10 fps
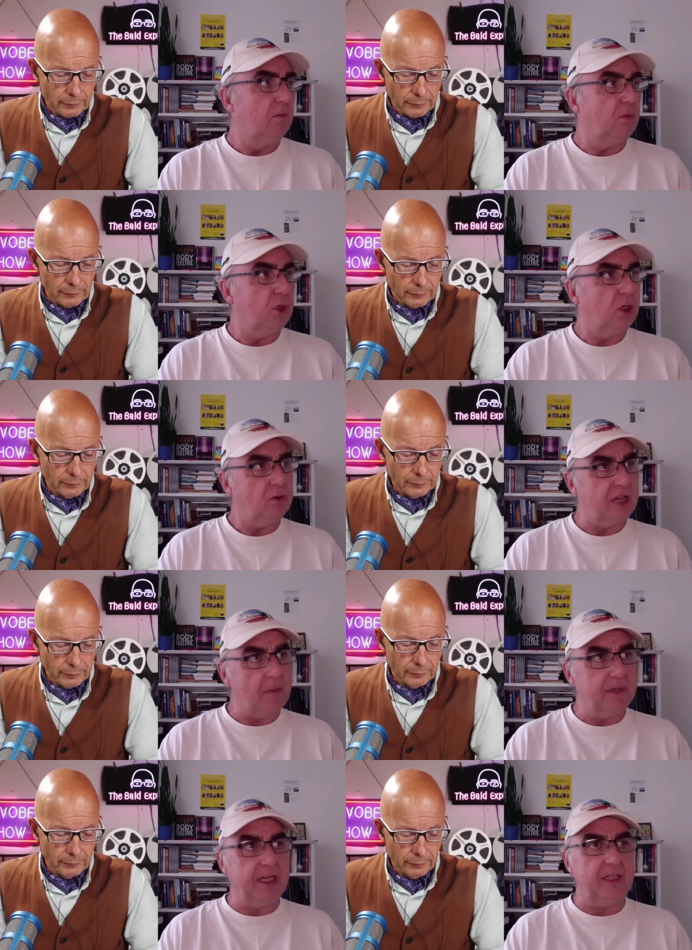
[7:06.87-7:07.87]
Speaker 1: you know
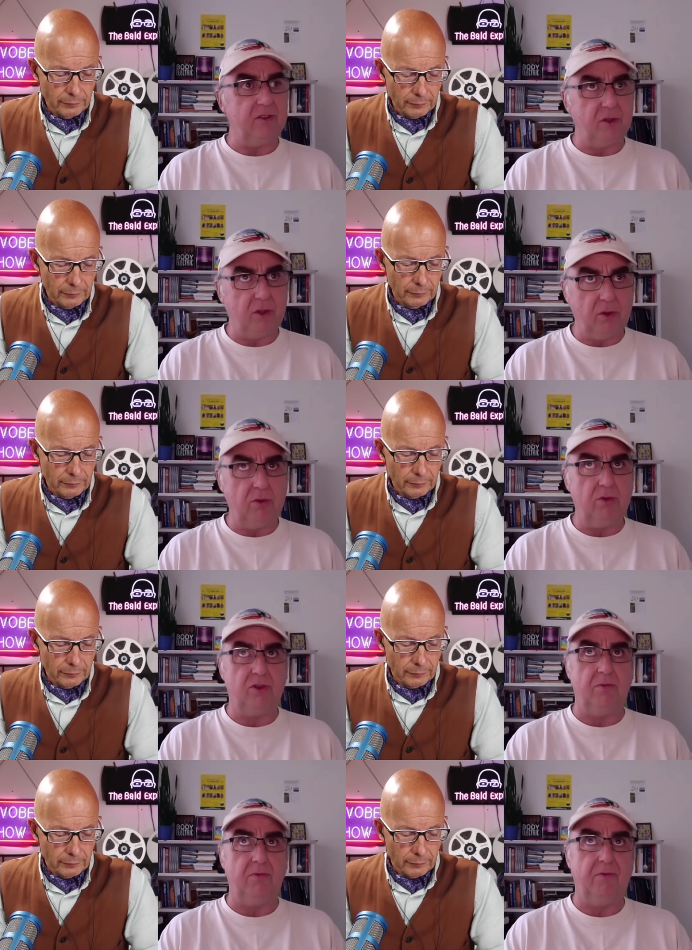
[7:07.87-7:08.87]
tapping into
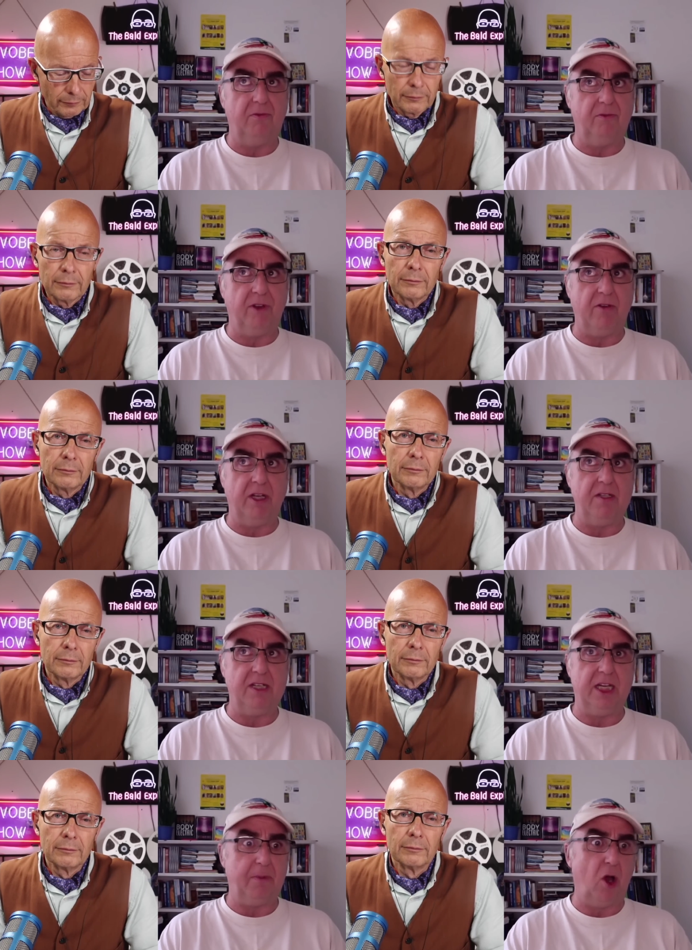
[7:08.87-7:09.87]
some very
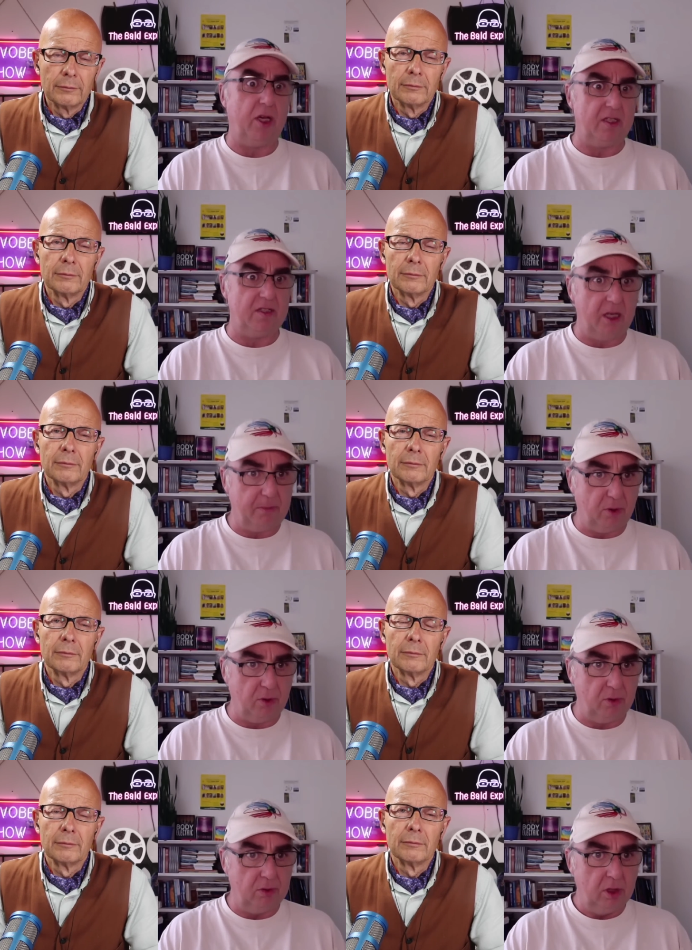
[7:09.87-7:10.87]
deep
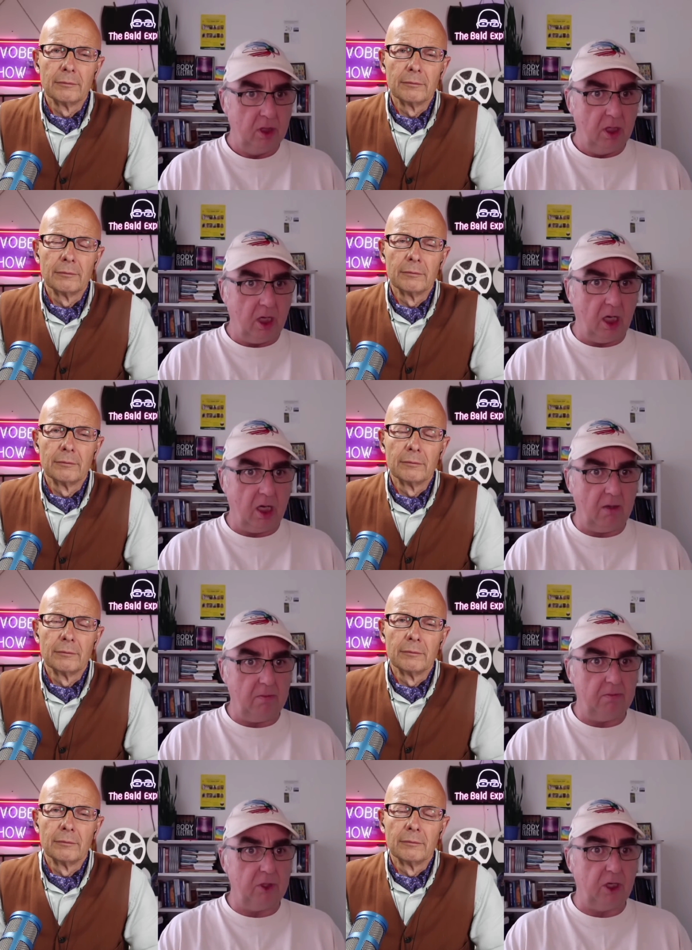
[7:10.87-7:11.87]
archetypal,
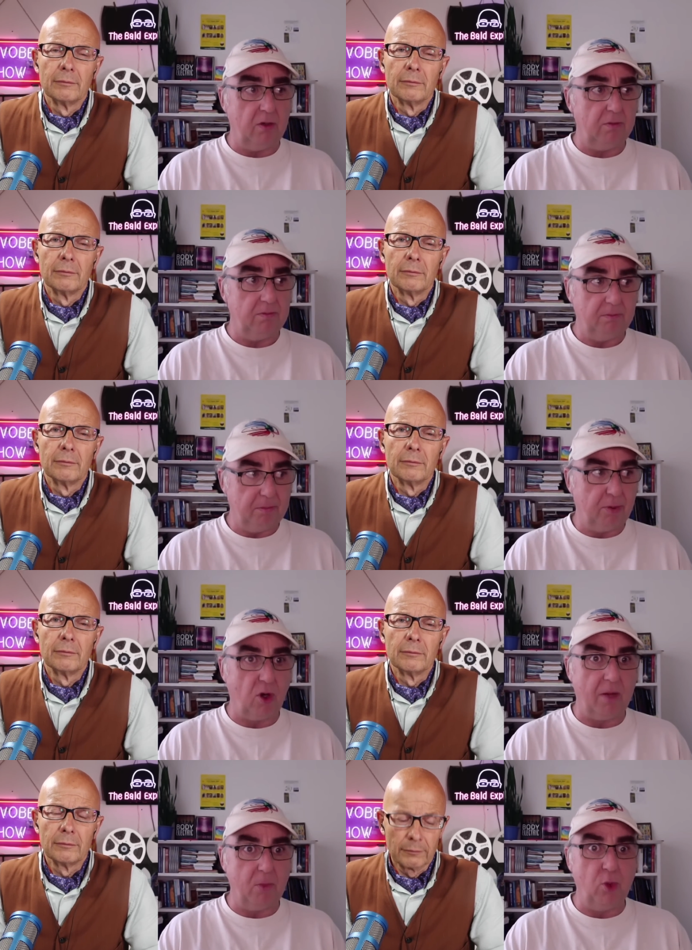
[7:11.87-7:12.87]
um, you know,
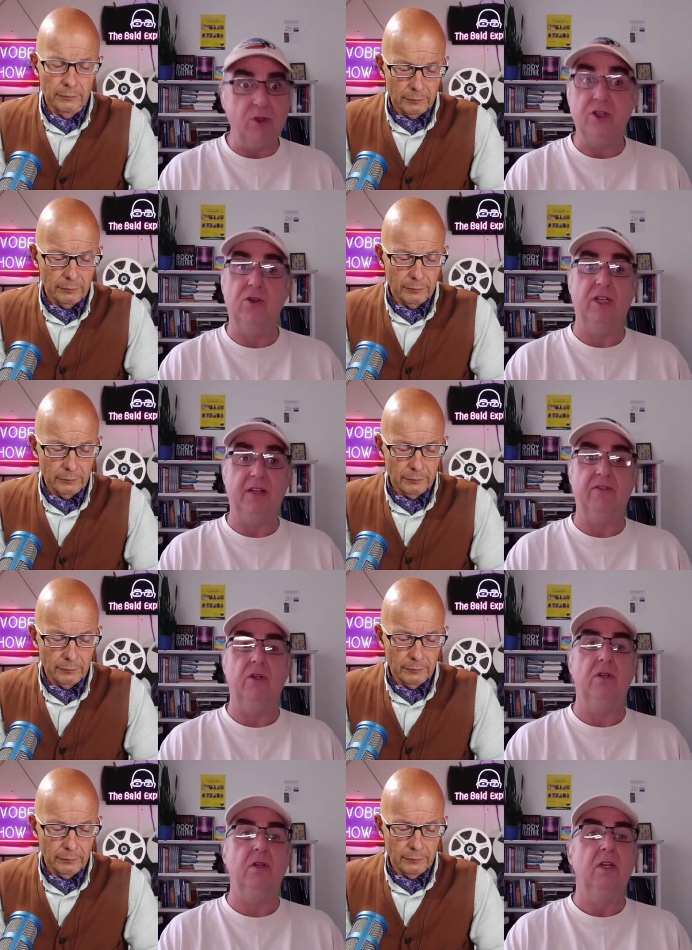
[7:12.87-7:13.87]
primordial
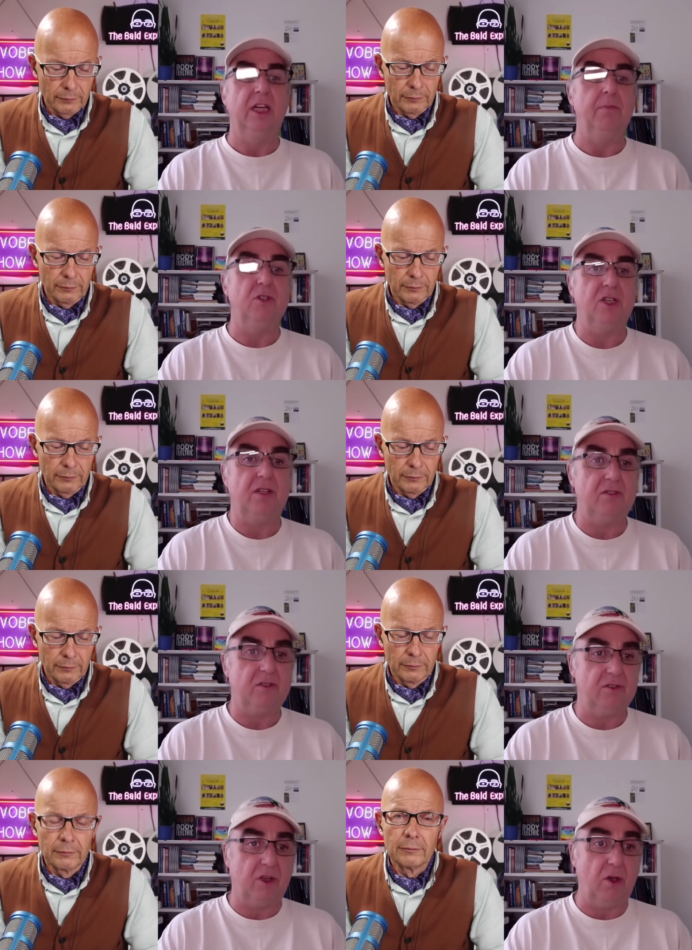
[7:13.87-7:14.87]
even images.
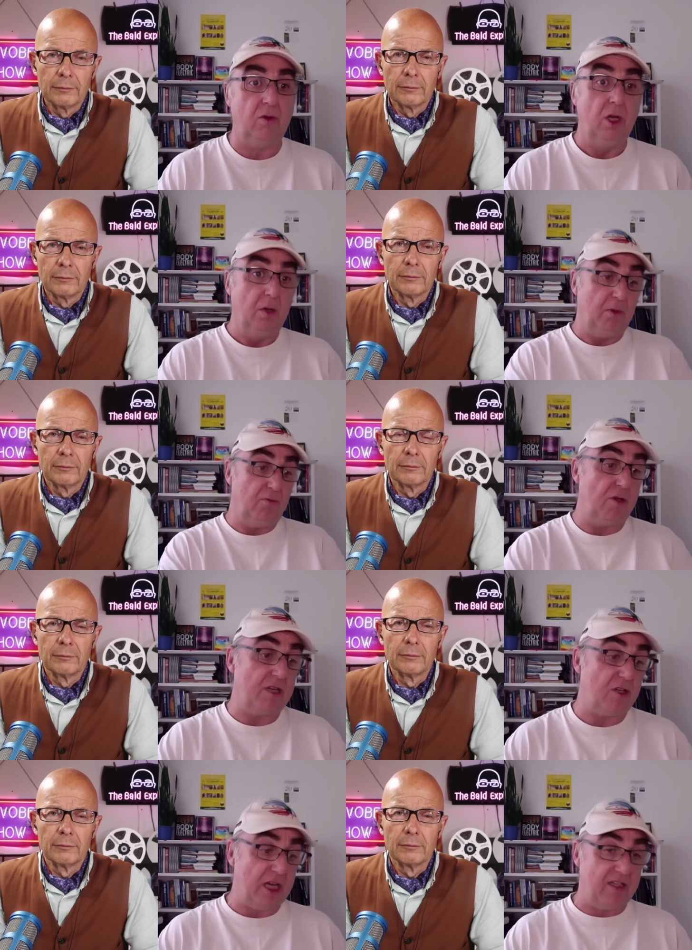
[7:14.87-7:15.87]
So, but
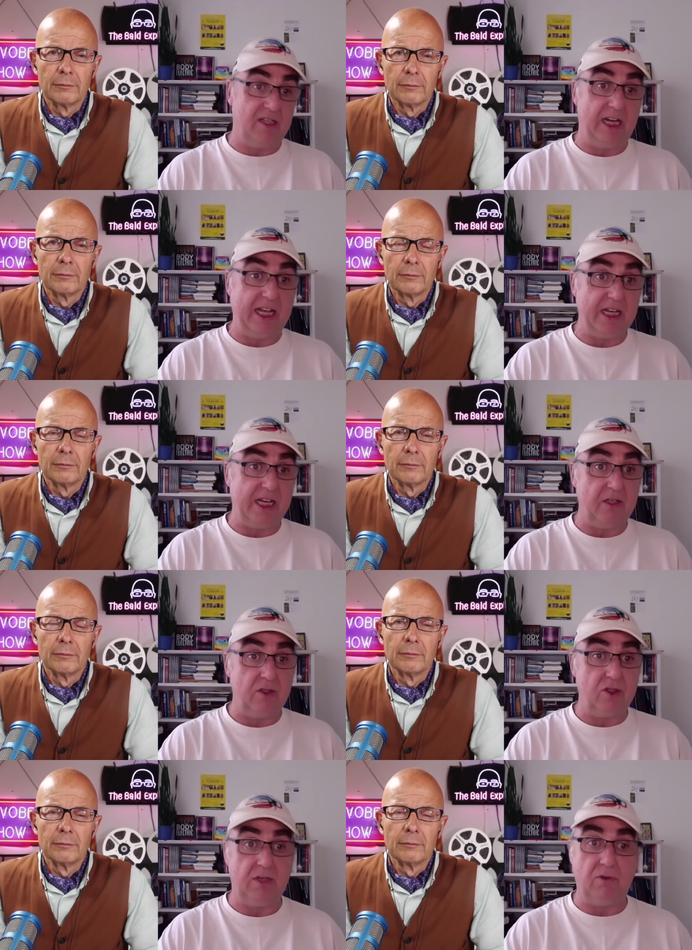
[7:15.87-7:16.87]
Roseanne Jack's the lady,
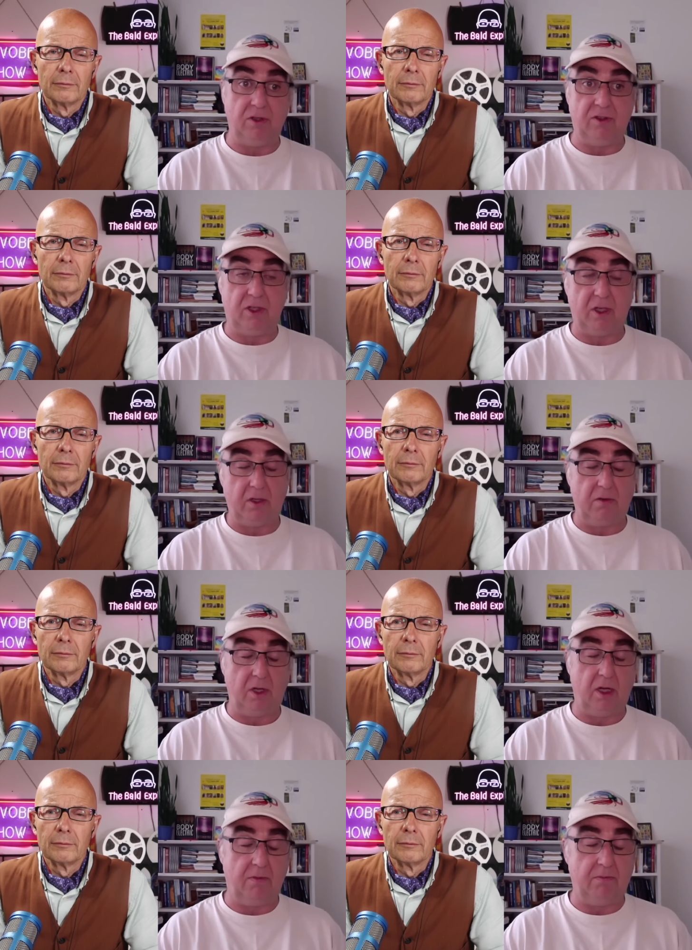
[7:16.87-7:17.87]
and she runs a
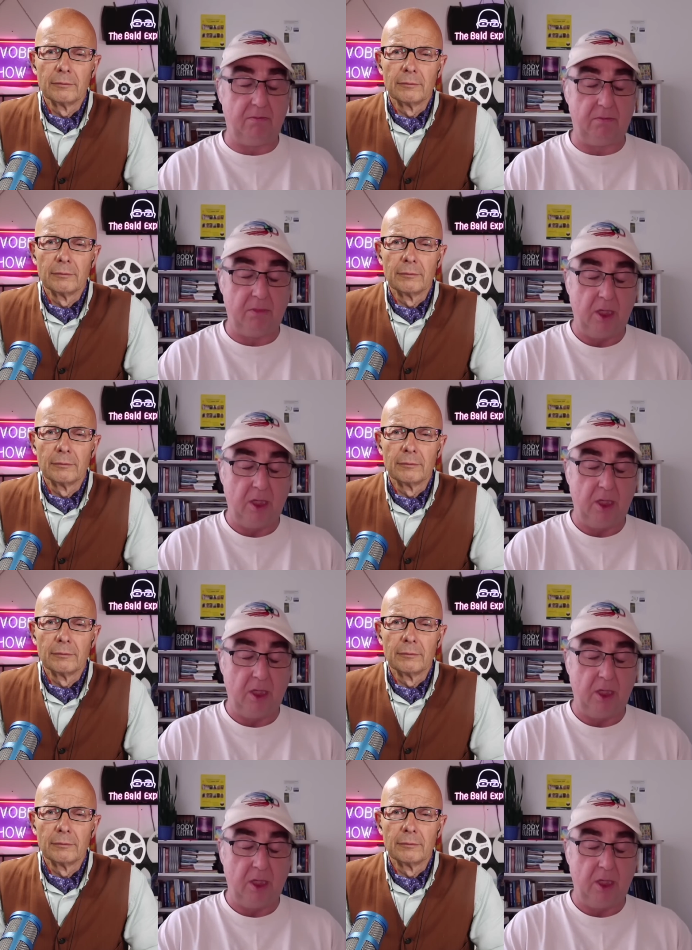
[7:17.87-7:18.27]
um,